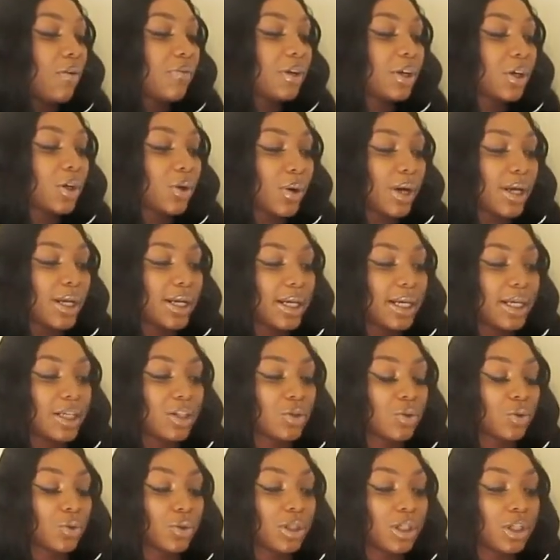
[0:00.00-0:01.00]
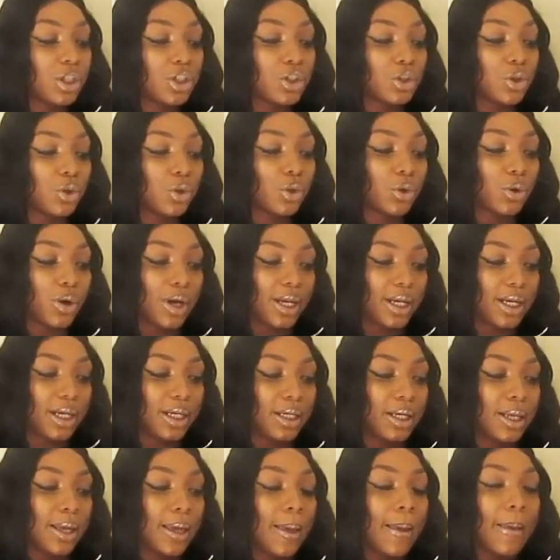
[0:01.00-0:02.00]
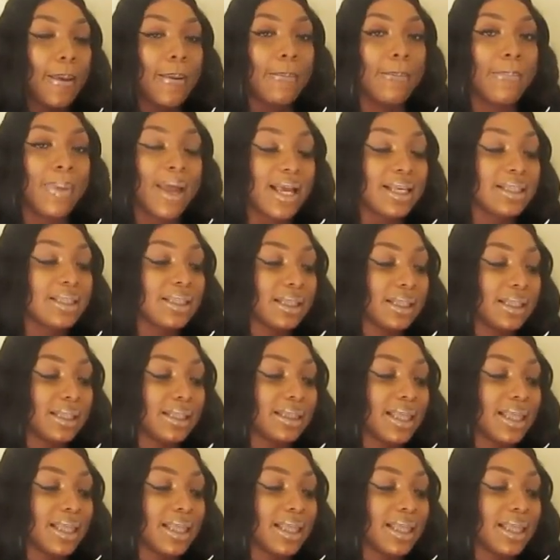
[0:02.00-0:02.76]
credit is traditional credit. Basically,